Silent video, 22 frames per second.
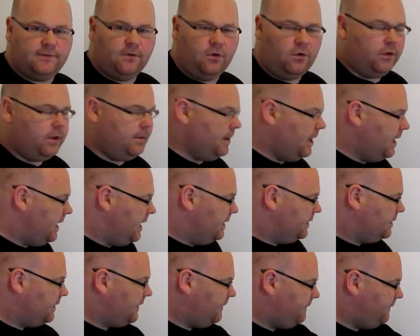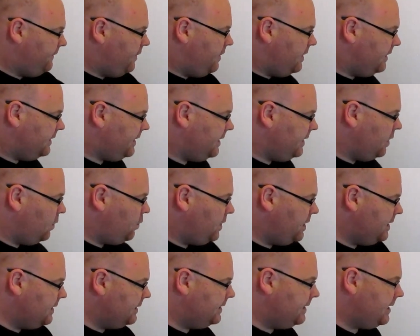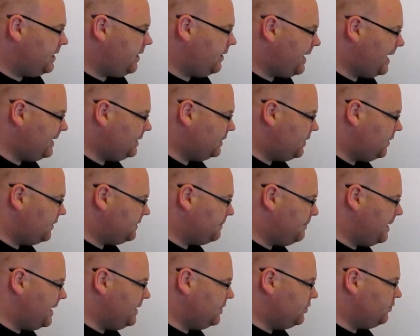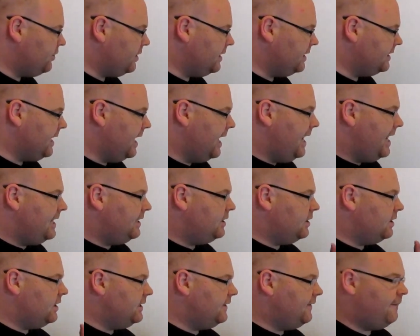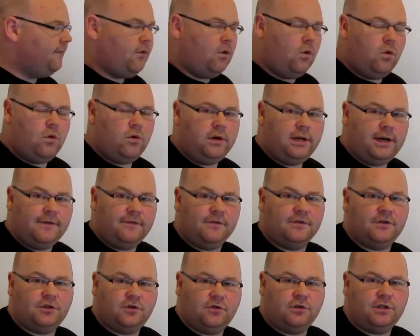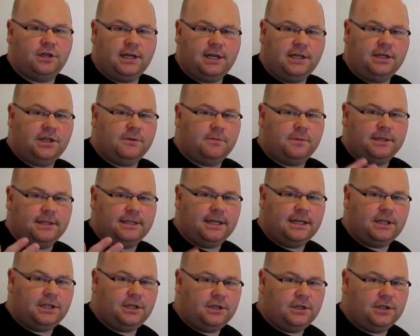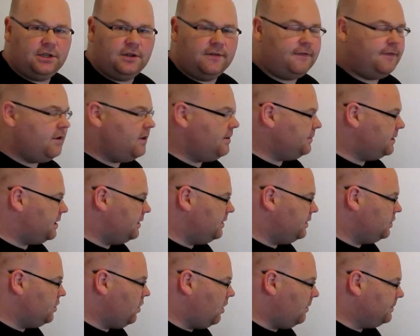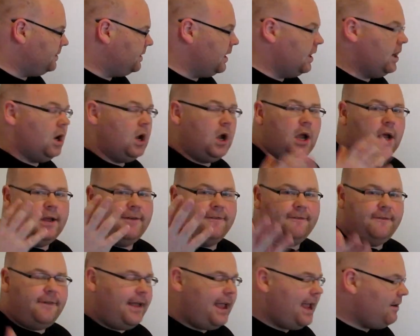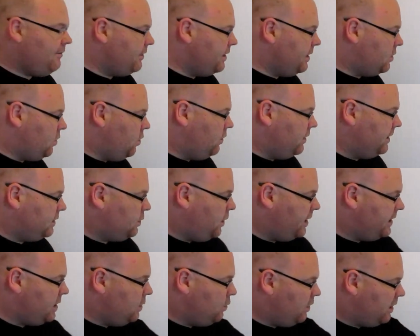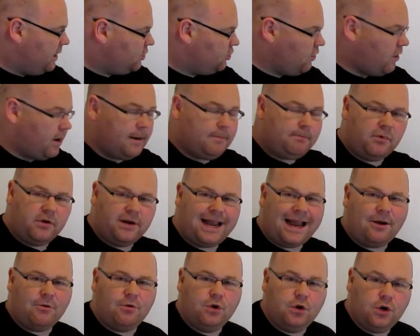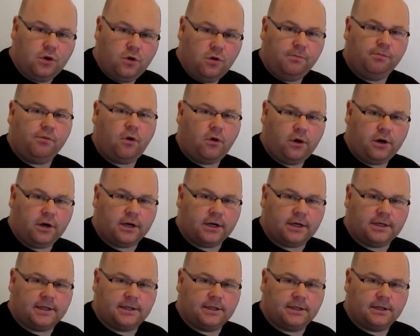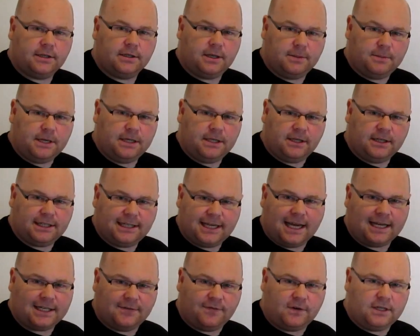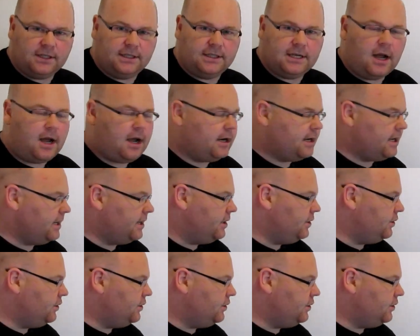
for them. So the first thing that we can see on Ansoff's Matrix is that these 4 different strategic positions that firms can adopt vary according to whether you want to try and bring out new products to be successful and target